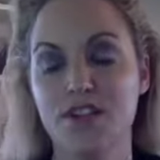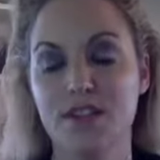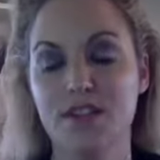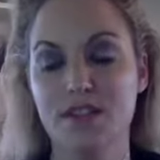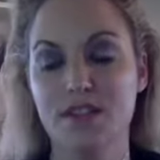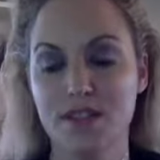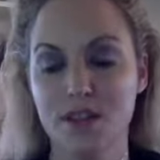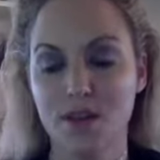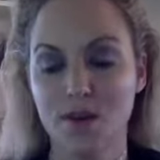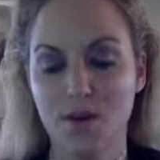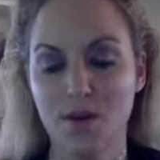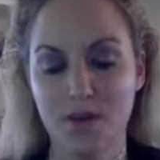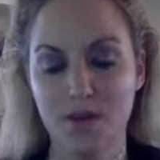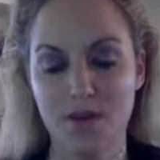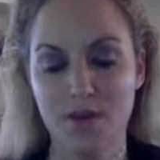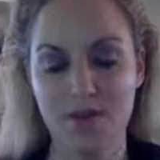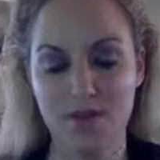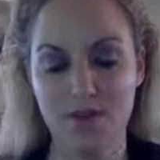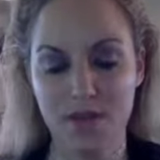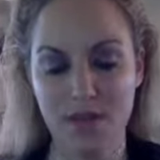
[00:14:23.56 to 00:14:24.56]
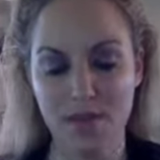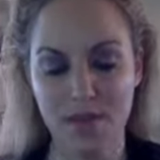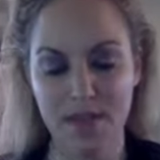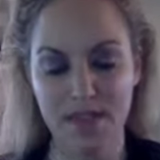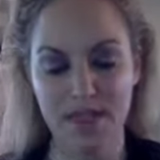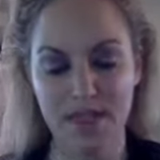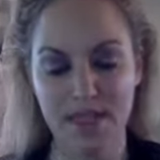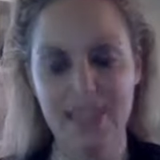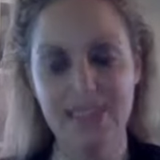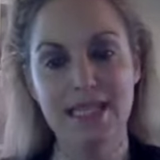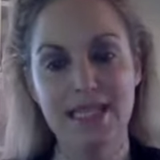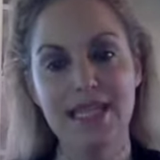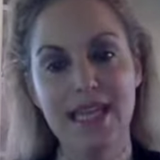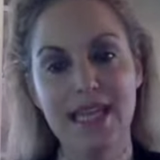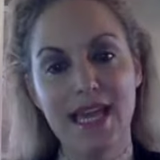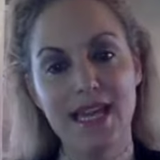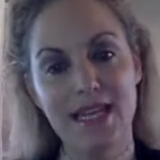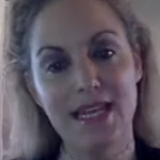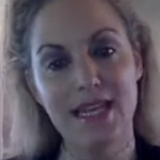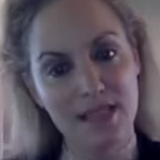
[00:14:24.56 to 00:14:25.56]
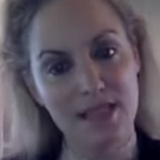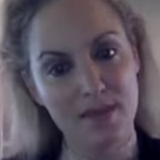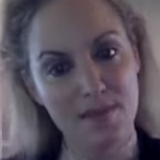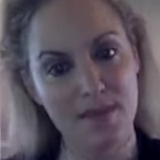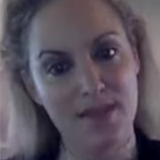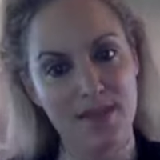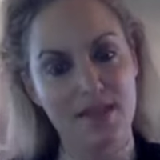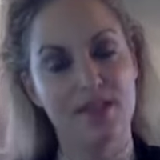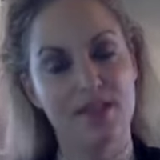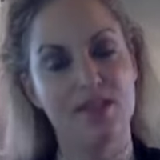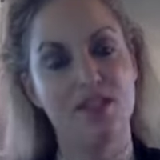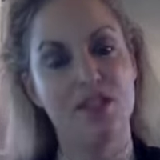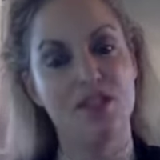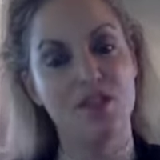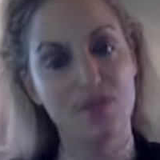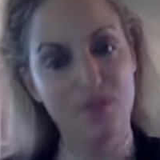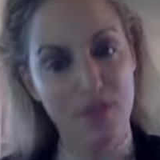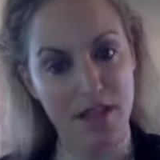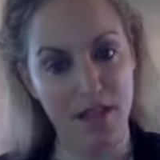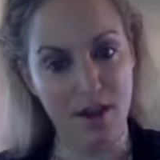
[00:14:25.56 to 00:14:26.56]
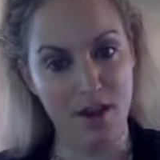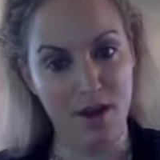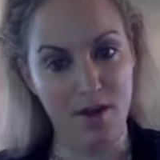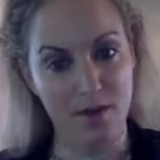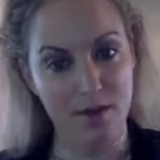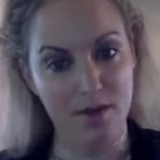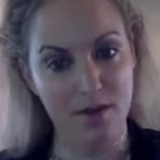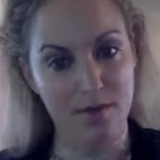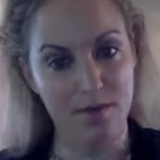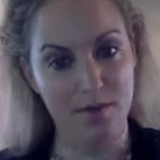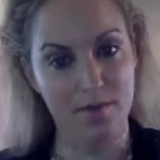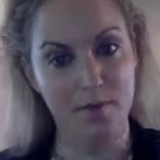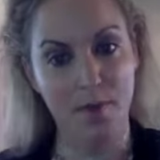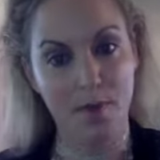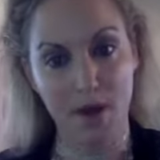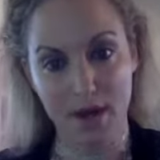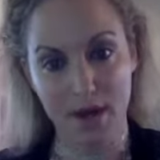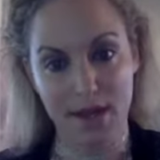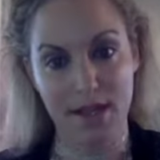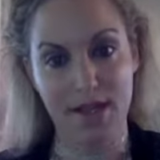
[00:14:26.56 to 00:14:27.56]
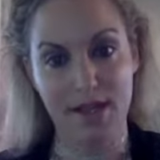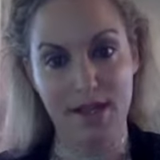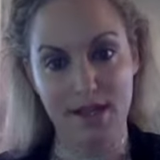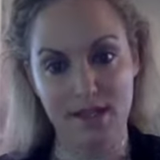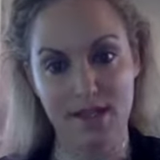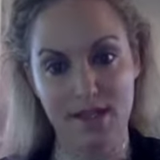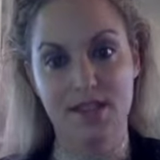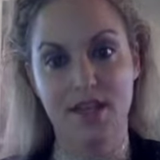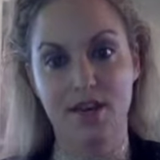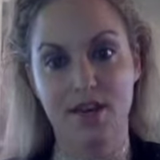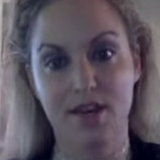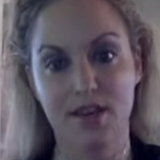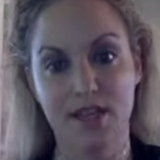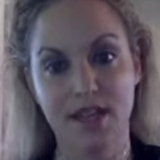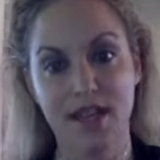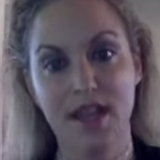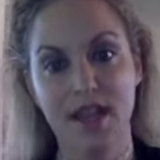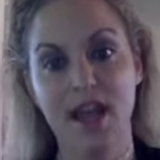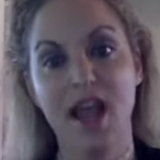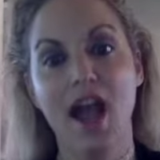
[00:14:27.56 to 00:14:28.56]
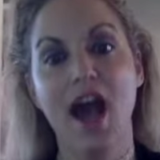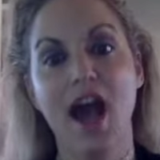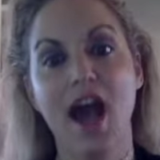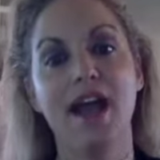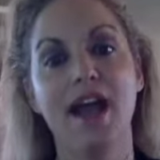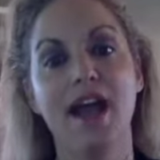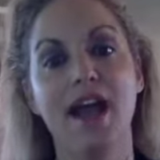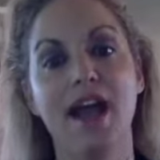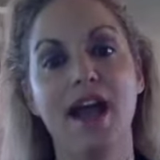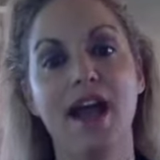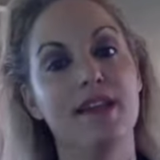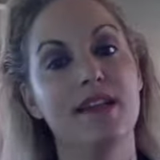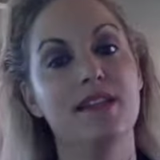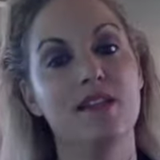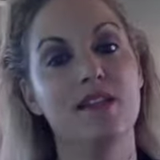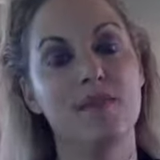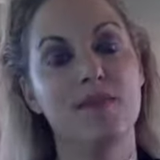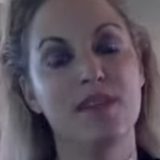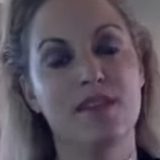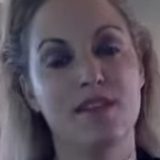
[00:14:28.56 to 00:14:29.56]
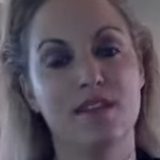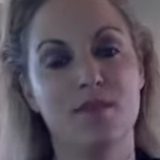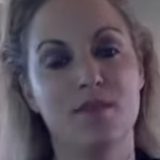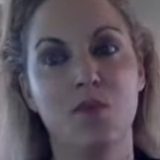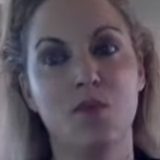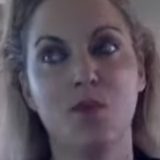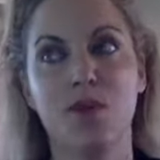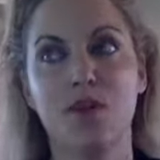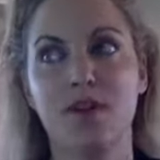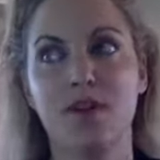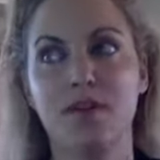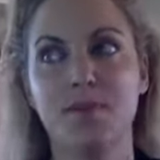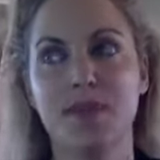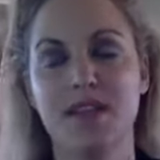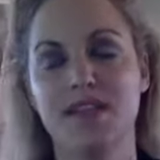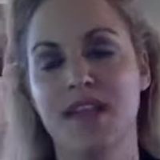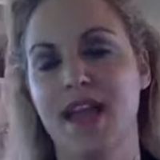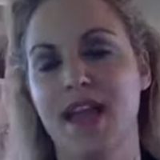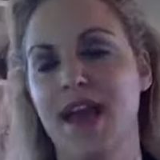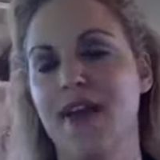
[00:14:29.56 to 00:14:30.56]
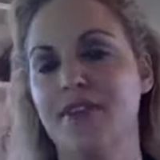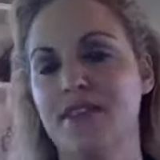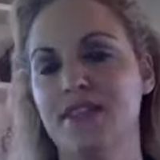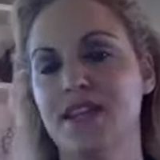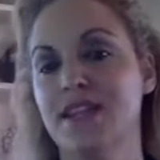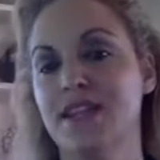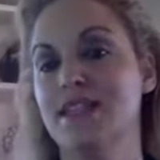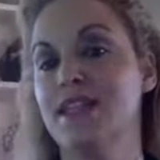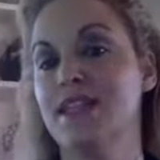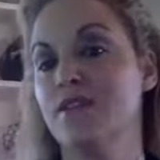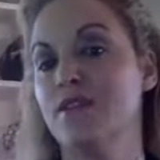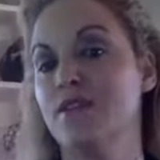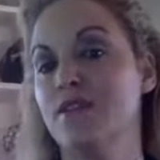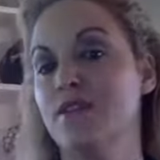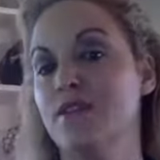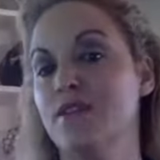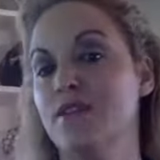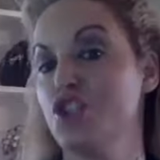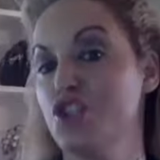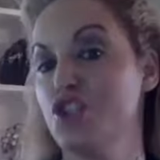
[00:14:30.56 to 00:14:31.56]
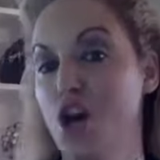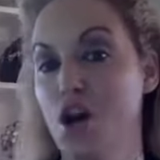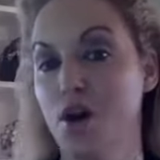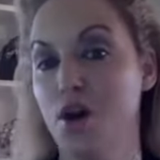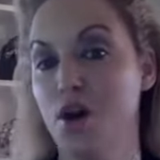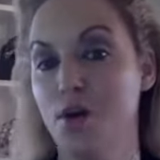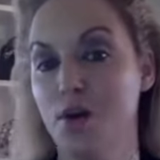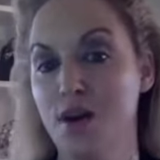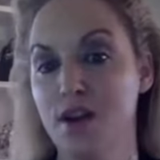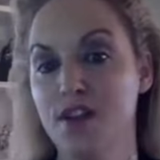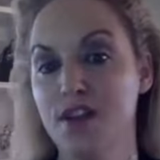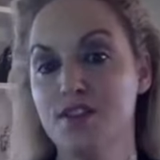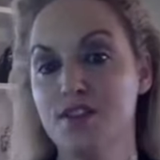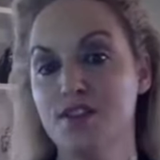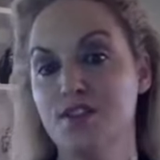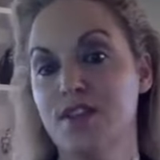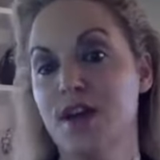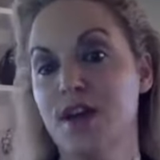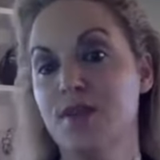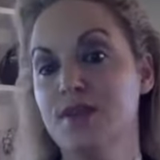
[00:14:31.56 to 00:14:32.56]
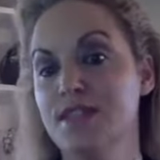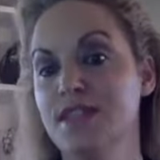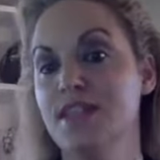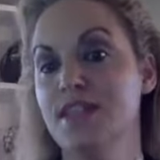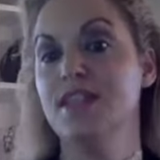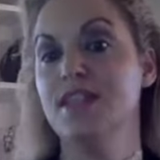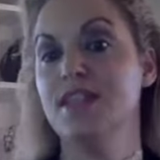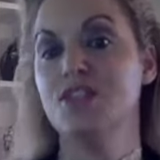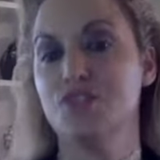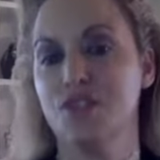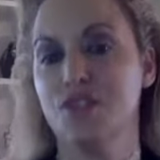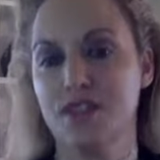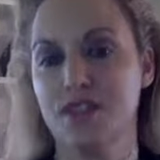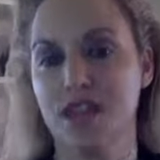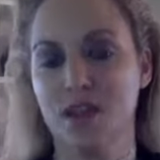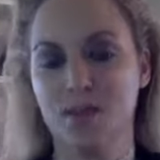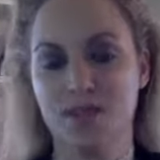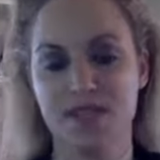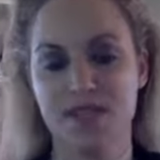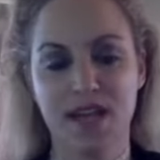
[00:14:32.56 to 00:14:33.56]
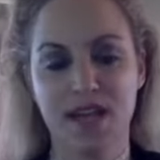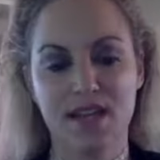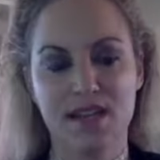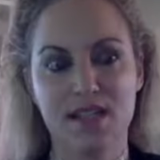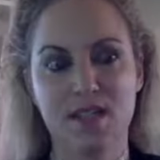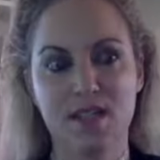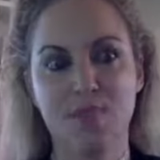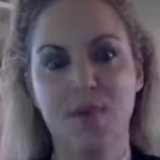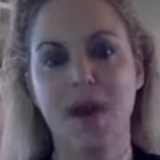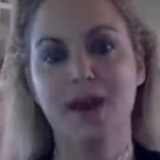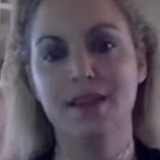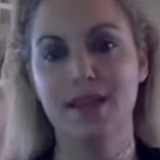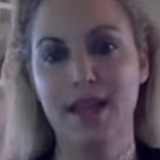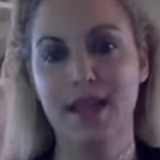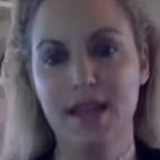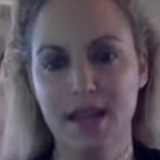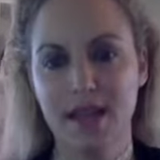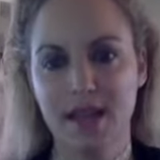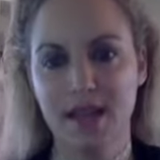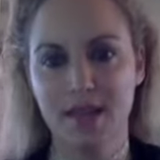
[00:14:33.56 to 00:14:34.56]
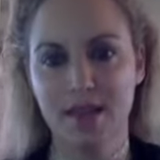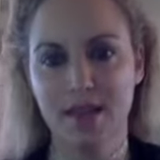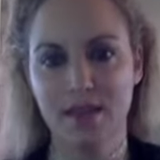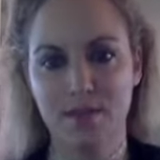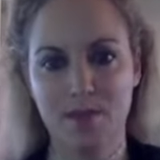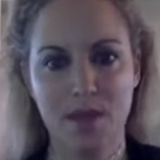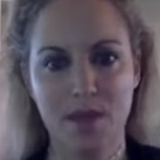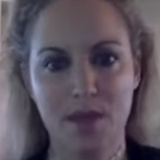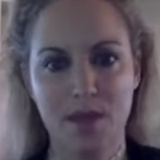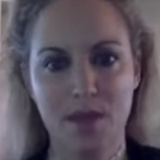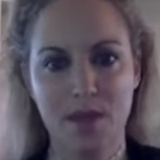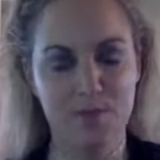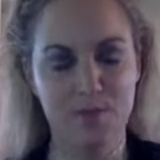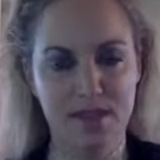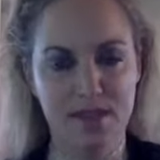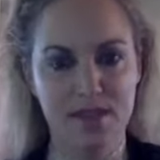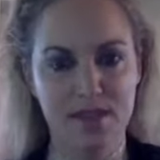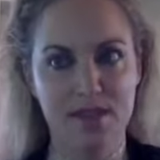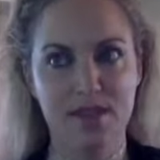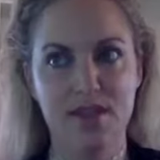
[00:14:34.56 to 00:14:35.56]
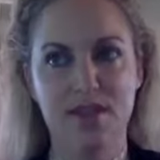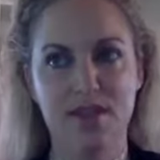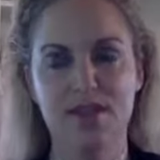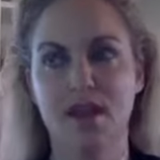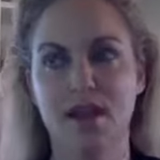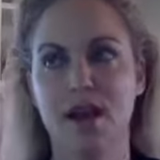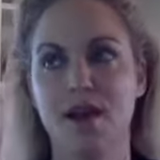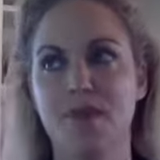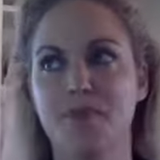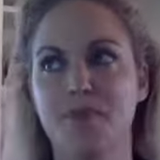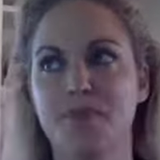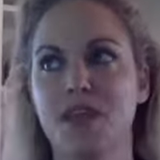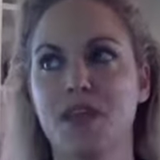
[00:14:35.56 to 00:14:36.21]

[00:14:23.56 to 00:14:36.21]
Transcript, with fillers: So it was funny because I didn't get into the business to do video marketing necessarily. I got into the business more because I had this idea for a show. So that was the initial thing, was kind of spotlighting people's businesses. Um,